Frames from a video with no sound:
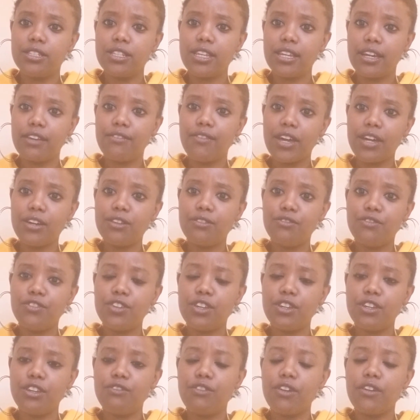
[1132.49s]
Like, if I could
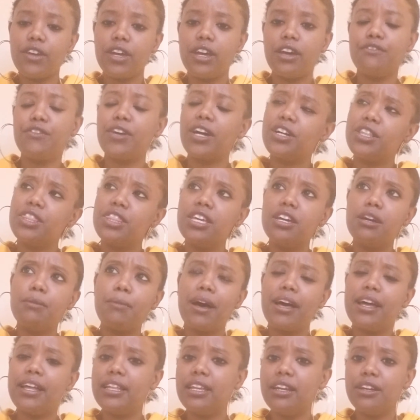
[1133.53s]
think
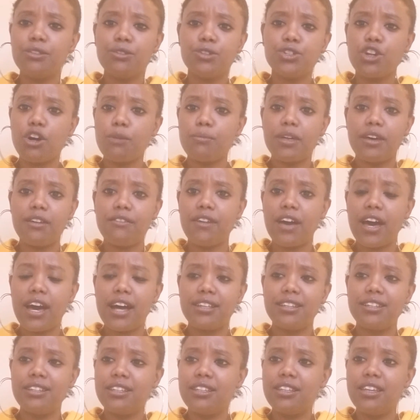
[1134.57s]
about any other job that I've had,
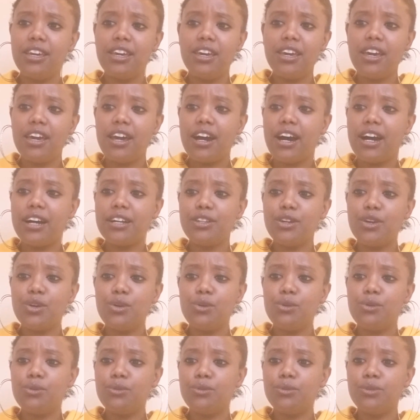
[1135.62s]
and I
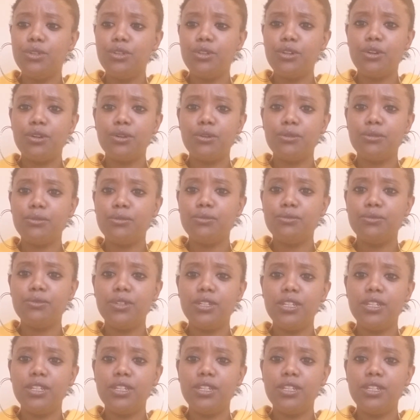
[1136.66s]
know, you know,